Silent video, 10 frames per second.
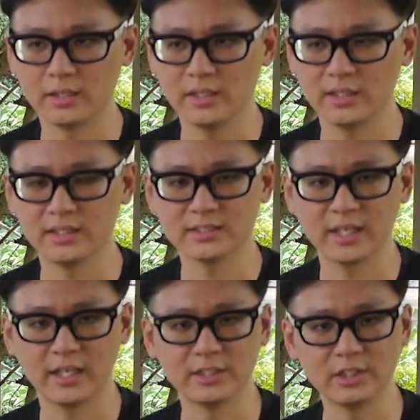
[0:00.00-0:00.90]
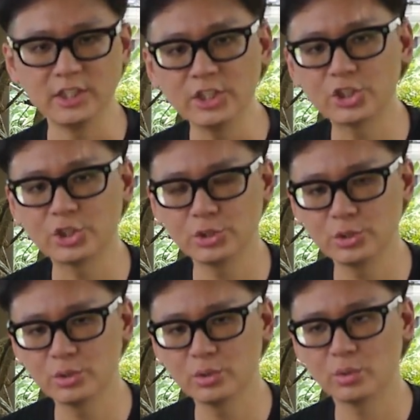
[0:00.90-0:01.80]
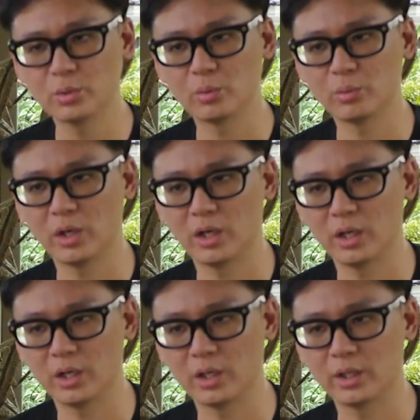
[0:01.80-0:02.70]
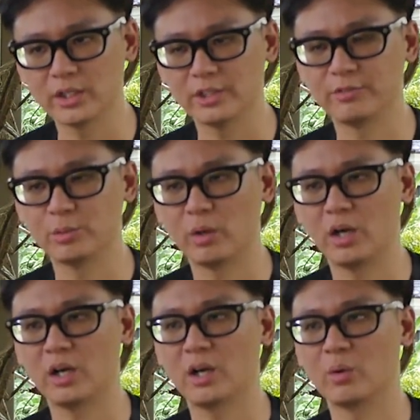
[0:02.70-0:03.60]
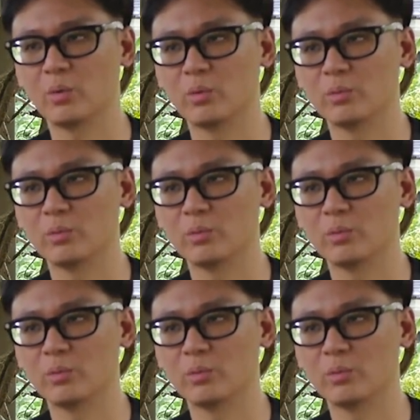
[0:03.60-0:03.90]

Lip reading: it is an issue if you are